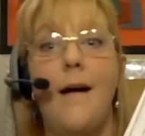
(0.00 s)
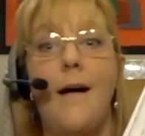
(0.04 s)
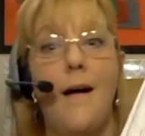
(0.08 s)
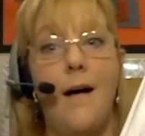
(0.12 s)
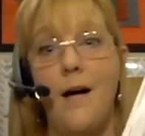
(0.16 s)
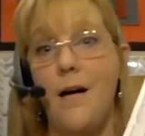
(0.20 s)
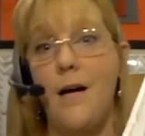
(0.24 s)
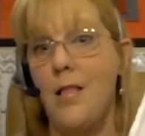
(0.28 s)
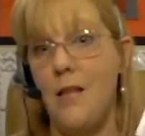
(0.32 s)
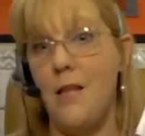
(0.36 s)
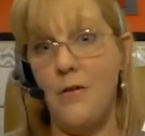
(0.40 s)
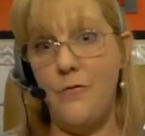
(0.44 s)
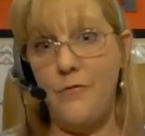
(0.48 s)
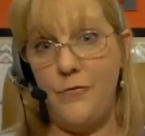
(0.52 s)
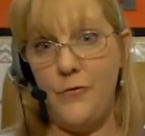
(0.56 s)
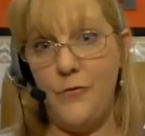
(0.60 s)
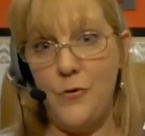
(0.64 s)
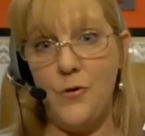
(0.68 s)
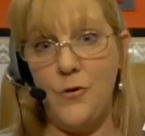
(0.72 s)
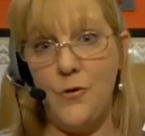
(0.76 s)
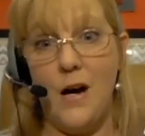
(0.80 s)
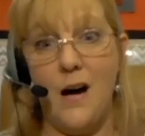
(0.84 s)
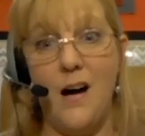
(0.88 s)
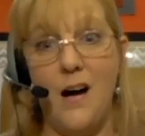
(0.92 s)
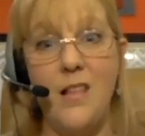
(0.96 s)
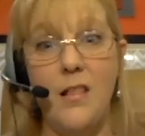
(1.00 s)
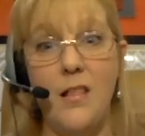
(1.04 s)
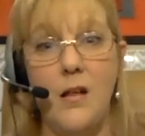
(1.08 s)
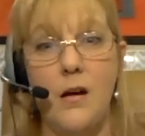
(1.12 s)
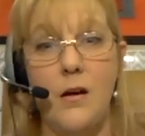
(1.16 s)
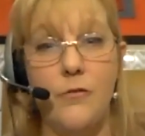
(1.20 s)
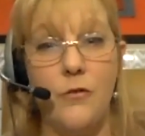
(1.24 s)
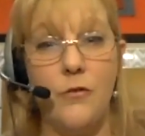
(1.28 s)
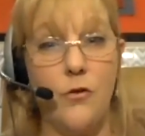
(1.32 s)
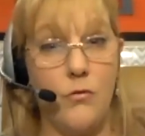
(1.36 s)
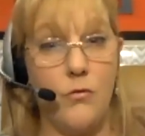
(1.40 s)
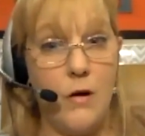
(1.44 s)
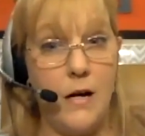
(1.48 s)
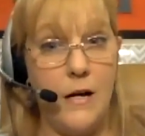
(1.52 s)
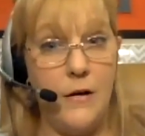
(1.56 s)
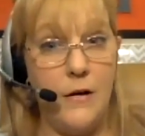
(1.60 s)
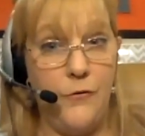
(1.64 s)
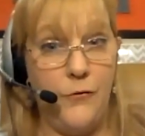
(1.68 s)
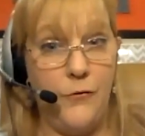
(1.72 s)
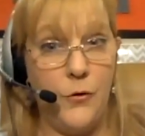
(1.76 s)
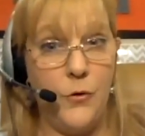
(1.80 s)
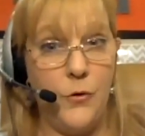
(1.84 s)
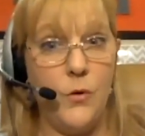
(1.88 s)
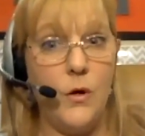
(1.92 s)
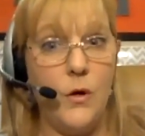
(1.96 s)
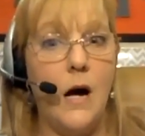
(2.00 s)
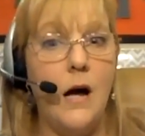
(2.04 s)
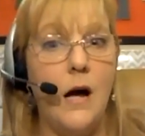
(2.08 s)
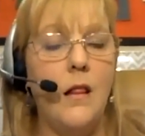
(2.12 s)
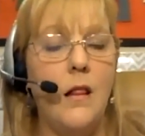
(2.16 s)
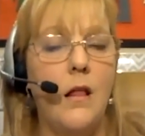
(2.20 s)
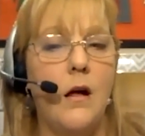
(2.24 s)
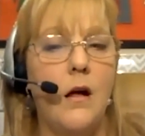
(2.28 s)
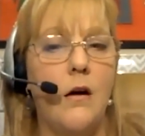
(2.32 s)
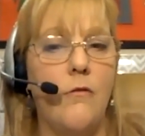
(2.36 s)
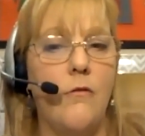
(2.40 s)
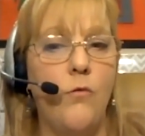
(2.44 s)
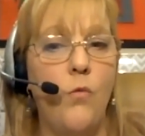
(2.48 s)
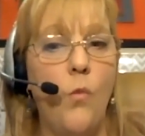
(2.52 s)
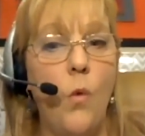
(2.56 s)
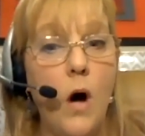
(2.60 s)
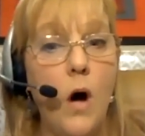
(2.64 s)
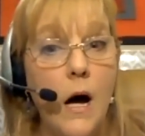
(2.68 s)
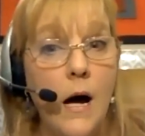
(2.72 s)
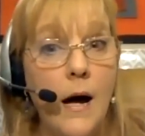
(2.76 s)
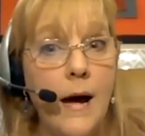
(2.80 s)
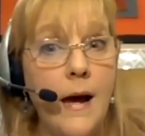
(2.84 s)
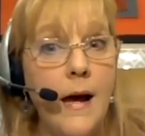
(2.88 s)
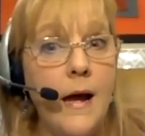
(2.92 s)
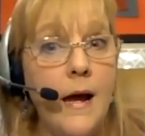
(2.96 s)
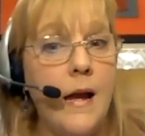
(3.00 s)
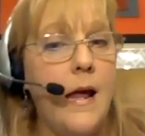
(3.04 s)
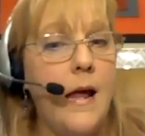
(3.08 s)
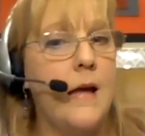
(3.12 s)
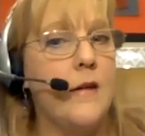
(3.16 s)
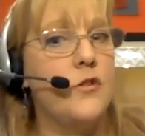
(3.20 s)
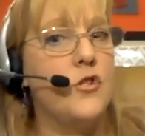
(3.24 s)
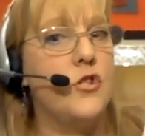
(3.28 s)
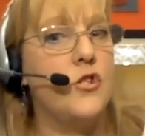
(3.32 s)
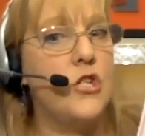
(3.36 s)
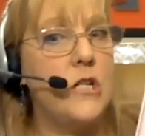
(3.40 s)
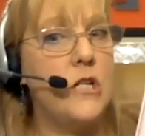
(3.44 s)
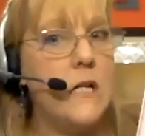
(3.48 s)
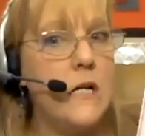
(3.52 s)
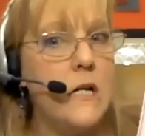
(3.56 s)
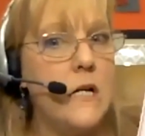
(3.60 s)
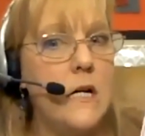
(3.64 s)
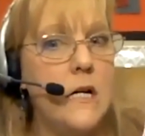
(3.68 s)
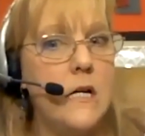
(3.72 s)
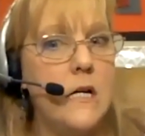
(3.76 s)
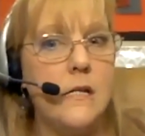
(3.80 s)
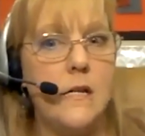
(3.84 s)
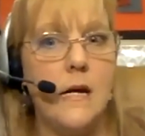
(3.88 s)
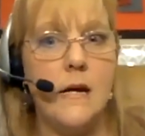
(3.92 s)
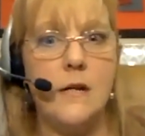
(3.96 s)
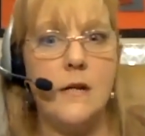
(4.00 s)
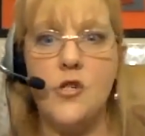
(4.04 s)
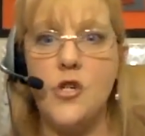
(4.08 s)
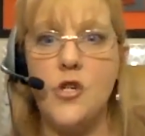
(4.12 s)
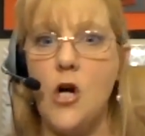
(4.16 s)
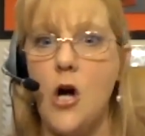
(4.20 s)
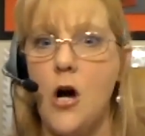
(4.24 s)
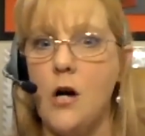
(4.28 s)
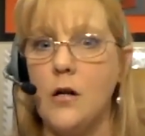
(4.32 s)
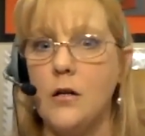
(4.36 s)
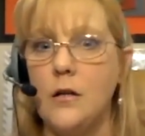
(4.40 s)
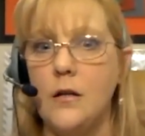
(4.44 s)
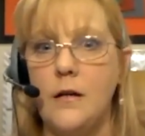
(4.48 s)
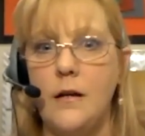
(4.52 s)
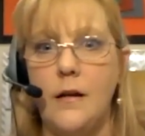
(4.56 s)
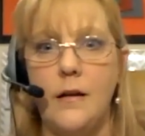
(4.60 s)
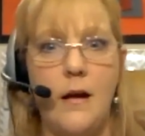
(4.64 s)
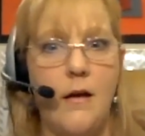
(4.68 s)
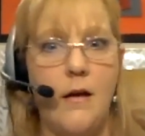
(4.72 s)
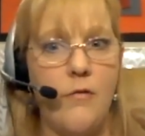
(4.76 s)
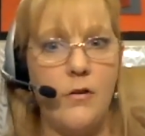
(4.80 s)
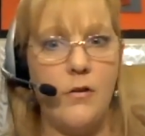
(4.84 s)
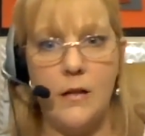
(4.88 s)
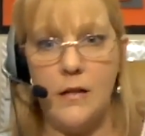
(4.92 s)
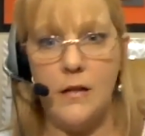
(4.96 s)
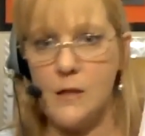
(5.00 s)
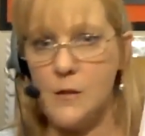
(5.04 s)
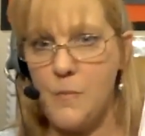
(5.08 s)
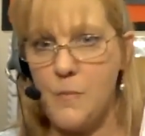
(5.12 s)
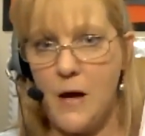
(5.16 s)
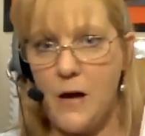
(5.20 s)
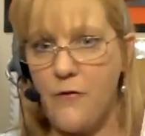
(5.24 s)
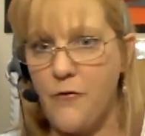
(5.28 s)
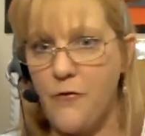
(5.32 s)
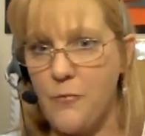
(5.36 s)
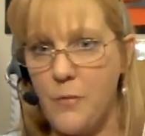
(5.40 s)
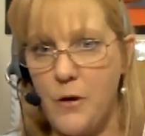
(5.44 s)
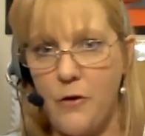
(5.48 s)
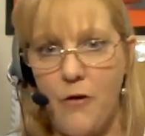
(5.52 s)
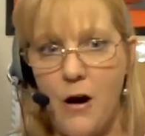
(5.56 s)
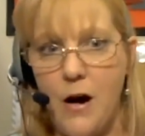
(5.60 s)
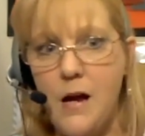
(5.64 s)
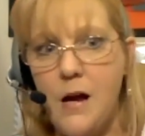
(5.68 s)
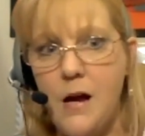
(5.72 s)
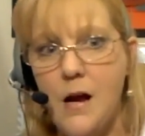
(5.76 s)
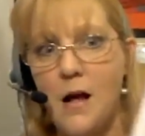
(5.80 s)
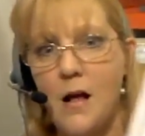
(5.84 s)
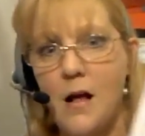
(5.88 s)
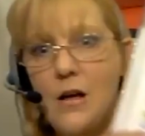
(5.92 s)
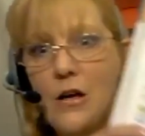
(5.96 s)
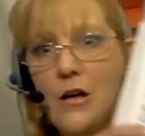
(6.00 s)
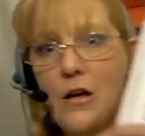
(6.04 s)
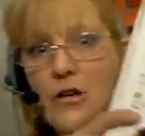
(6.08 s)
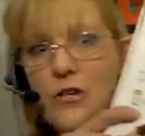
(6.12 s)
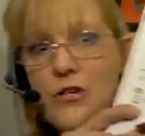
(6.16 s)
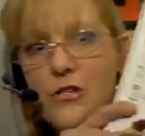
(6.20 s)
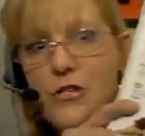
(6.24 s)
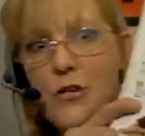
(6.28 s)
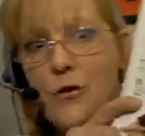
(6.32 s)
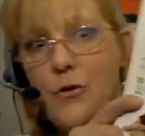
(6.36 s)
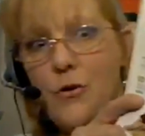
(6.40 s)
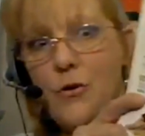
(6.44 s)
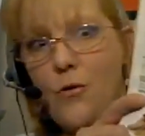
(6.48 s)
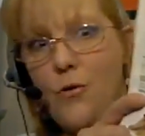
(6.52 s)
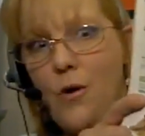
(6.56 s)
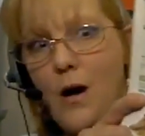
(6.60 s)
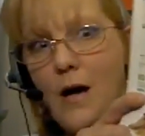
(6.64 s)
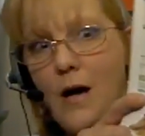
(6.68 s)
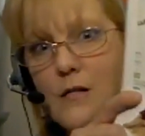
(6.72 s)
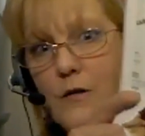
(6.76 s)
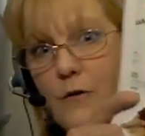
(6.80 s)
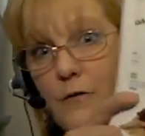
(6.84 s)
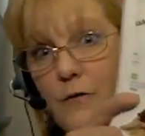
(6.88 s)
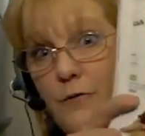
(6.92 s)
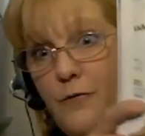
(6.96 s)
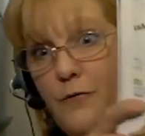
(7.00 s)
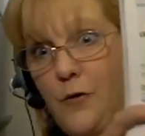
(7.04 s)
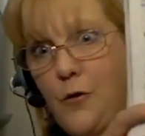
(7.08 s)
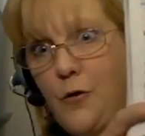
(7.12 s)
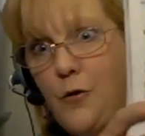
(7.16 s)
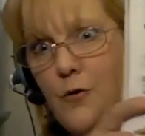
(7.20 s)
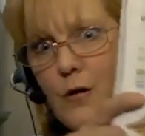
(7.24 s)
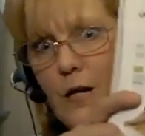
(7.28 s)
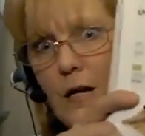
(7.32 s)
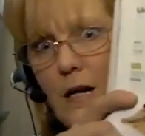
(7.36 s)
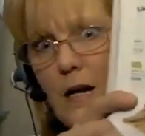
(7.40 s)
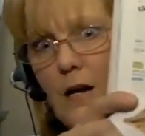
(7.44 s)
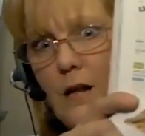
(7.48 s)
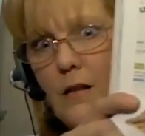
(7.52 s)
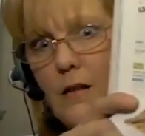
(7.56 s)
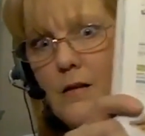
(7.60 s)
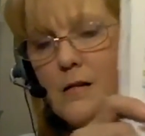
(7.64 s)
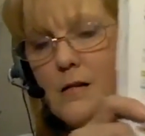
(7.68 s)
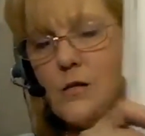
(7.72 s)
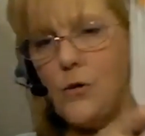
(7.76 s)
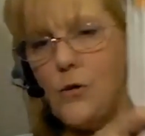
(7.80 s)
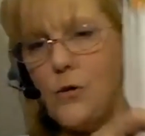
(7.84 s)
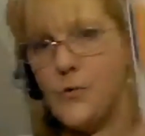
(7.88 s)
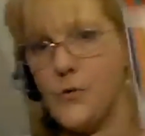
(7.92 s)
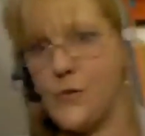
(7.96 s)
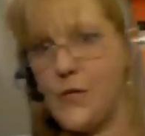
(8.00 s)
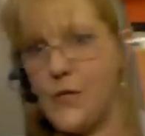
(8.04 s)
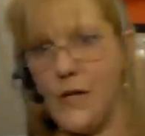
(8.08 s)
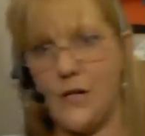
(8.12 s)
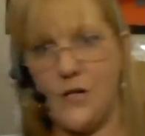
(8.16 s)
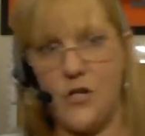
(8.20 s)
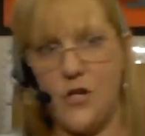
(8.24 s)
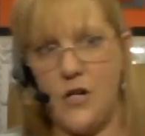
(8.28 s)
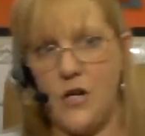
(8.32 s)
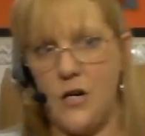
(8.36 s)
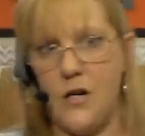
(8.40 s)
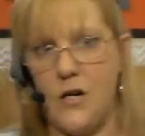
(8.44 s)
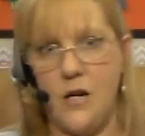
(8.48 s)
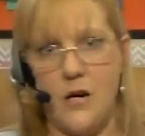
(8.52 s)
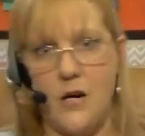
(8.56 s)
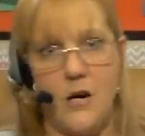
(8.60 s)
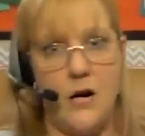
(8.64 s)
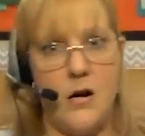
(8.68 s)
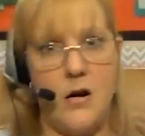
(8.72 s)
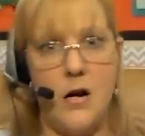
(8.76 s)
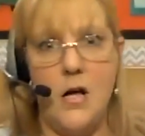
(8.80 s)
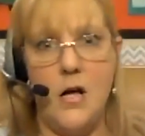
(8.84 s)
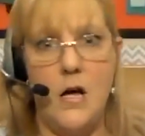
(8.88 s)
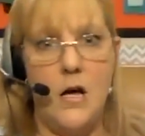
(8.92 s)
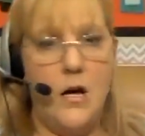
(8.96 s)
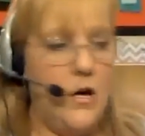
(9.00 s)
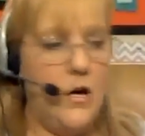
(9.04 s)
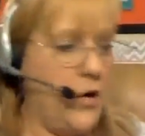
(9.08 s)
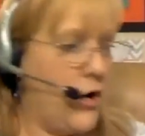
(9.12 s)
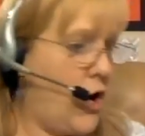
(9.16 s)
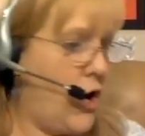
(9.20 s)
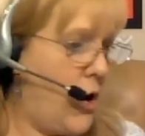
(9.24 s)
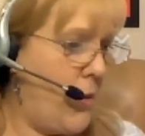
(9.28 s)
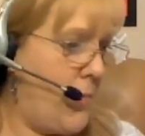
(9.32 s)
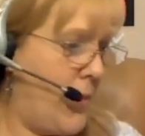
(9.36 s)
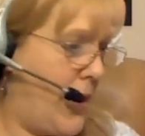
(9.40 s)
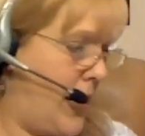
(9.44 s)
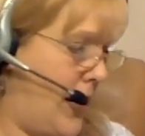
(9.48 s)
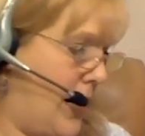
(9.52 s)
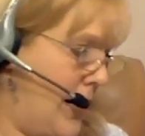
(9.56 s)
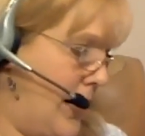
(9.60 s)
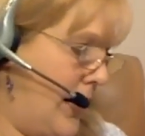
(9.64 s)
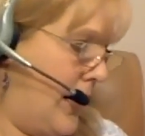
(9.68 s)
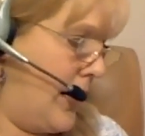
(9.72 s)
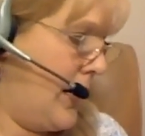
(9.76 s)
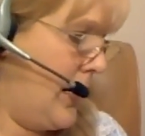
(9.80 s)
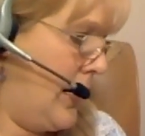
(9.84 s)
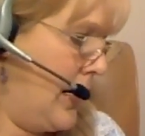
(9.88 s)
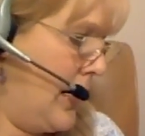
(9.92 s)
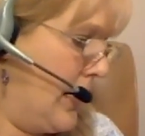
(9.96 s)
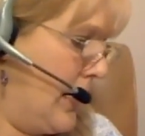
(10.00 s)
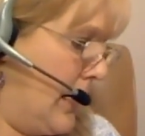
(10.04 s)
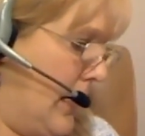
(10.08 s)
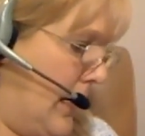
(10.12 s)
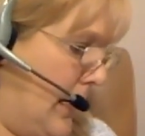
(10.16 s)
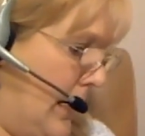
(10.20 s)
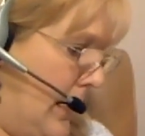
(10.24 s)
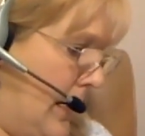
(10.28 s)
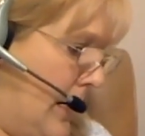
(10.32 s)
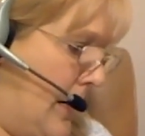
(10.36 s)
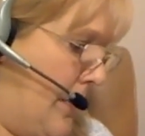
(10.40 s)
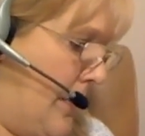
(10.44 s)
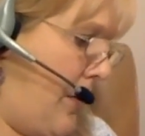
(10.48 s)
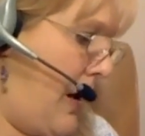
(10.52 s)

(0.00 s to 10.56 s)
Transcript: I love food. I love great food. I love wine and cheese and chocolate and everything that's bad for me, right? So, as a foodie, this whole section here caught my eye. Um,